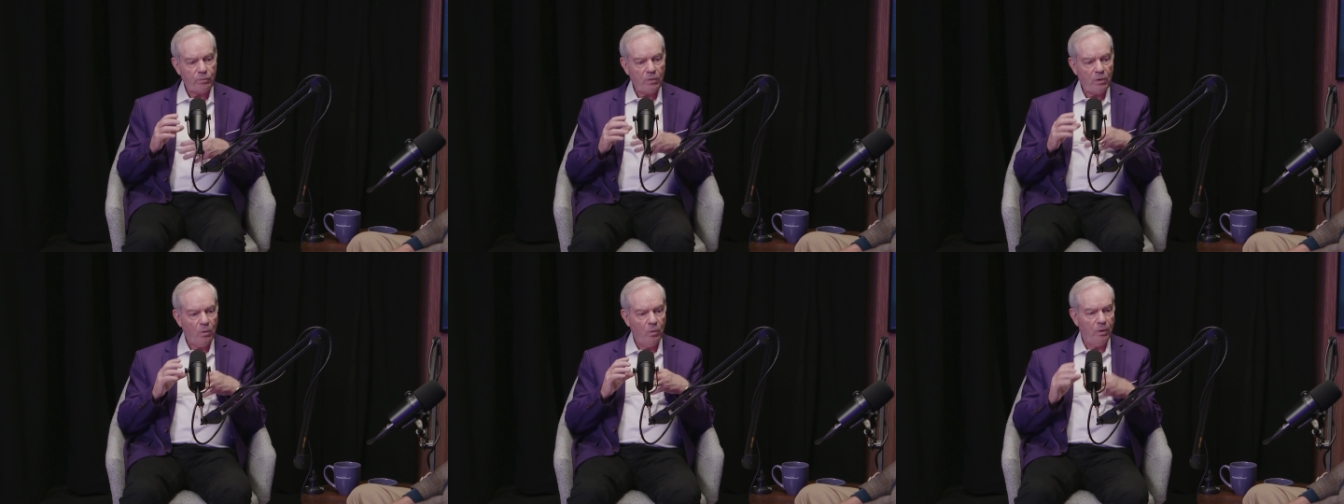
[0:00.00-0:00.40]

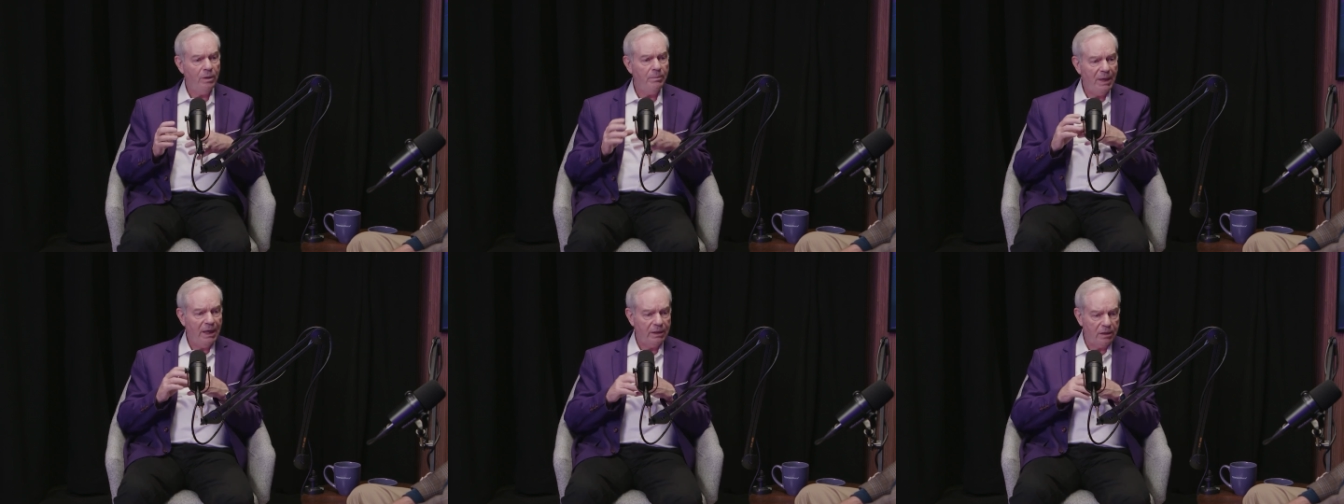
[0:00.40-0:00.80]
what
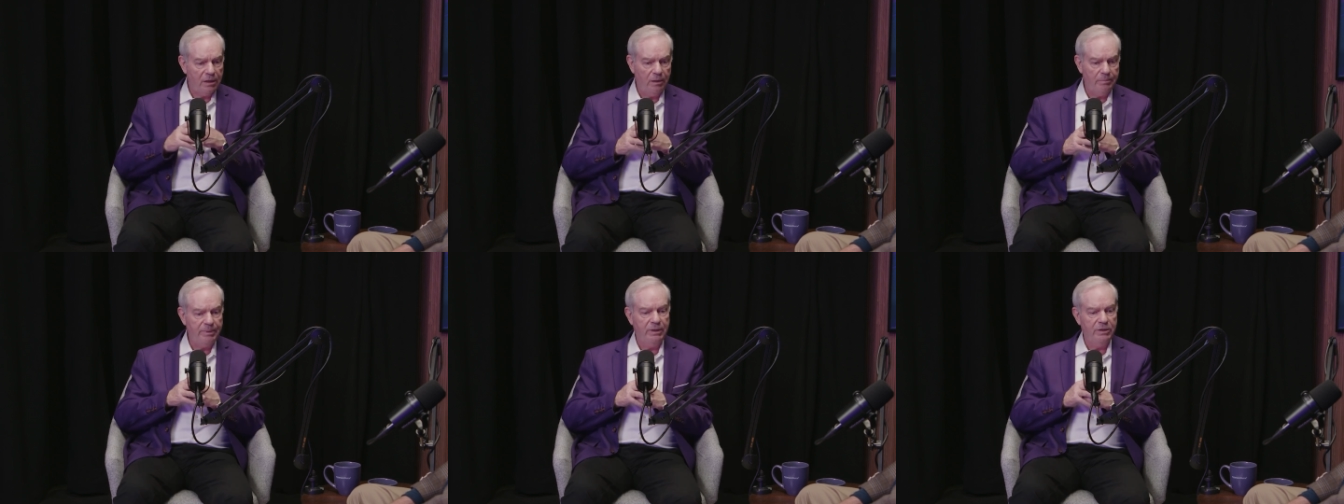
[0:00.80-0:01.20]
about a
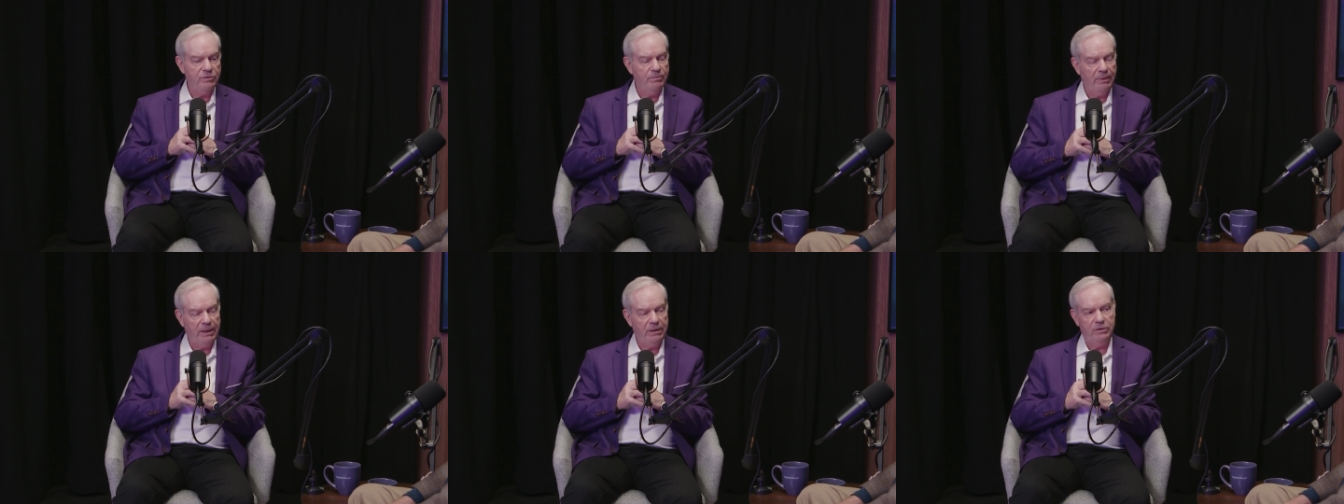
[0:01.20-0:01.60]

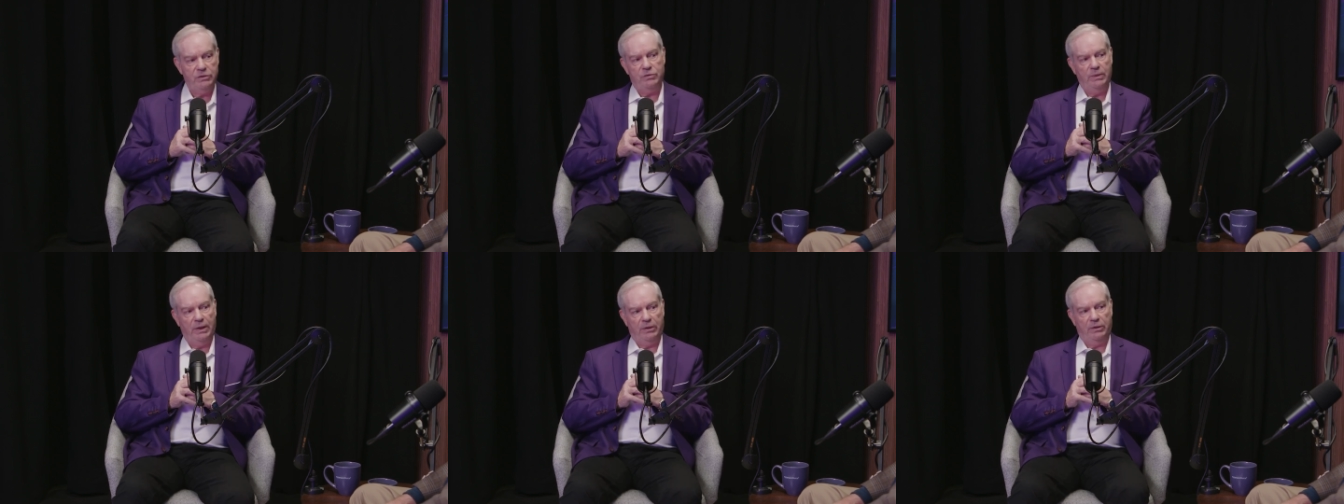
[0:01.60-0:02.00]
company's
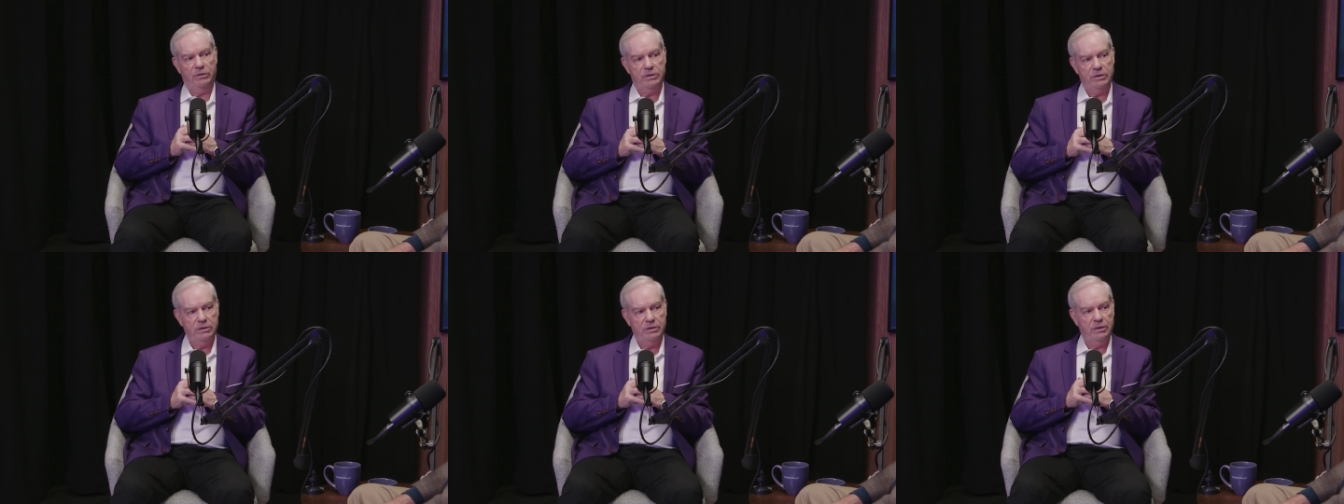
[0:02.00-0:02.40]
maintenance
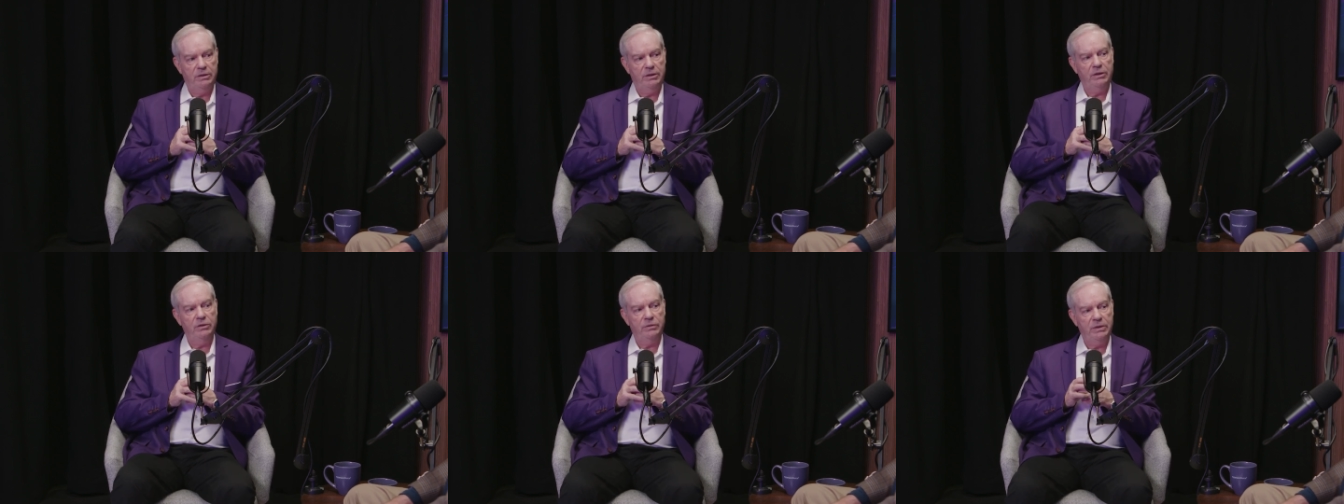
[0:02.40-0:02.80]
records? Is the
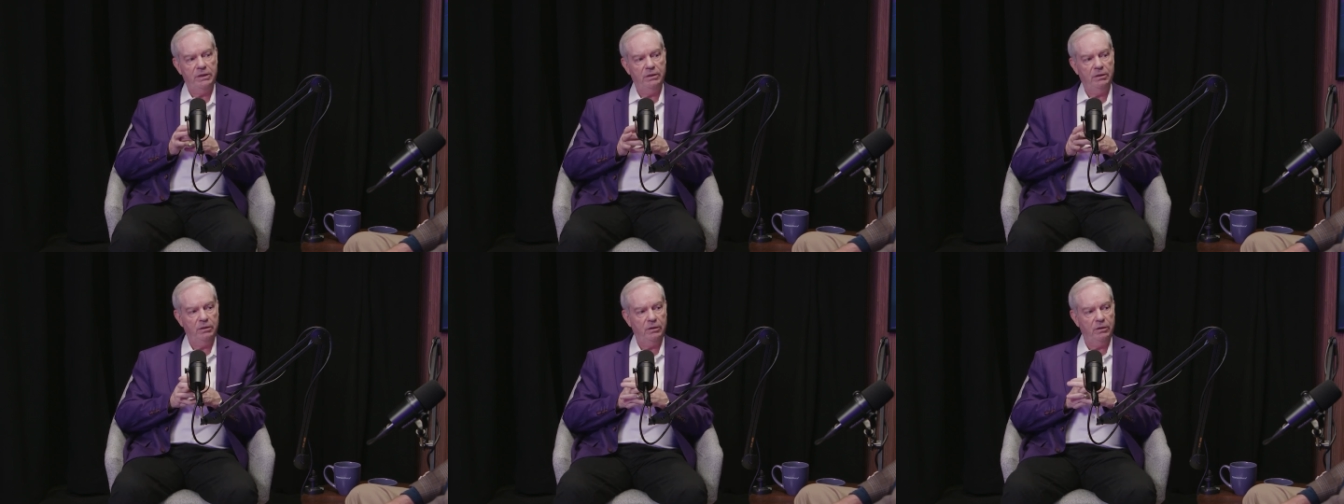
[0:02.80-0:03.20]
DOT
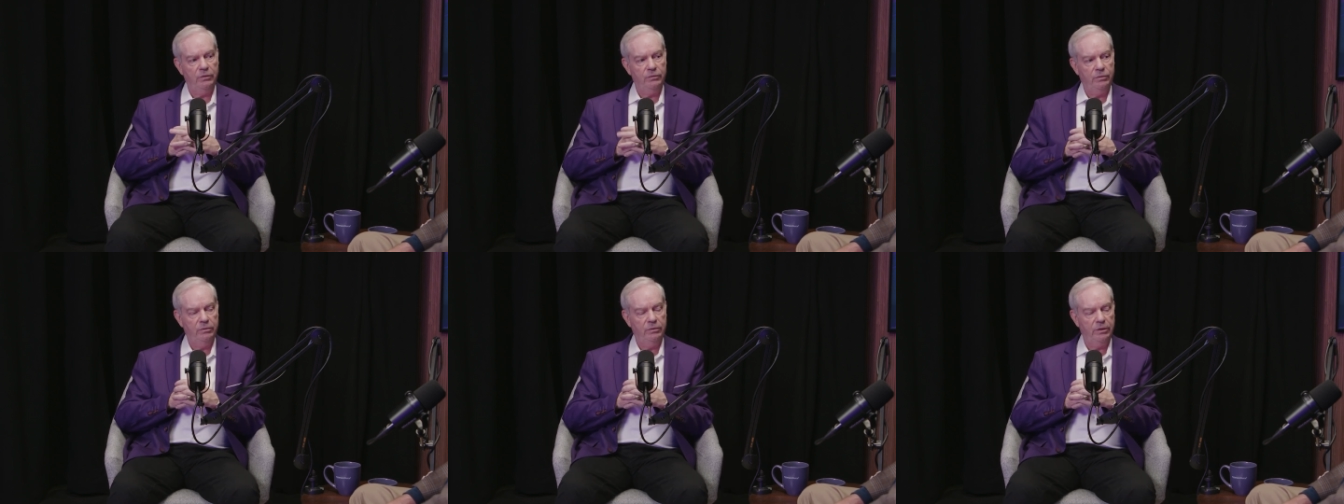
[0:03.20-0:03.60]
going to go
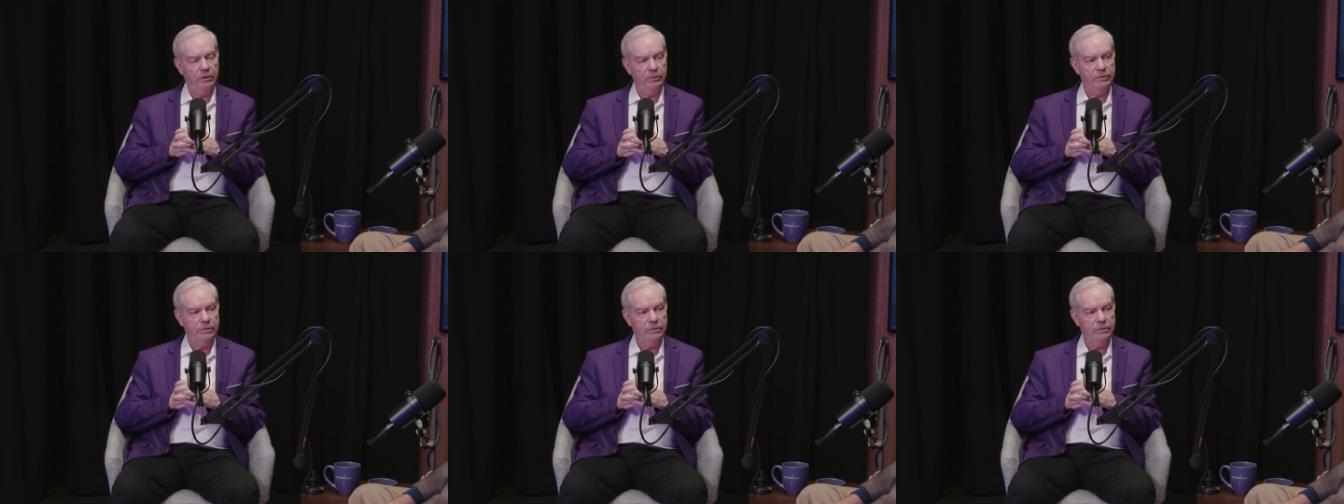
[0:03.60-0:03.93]
through those?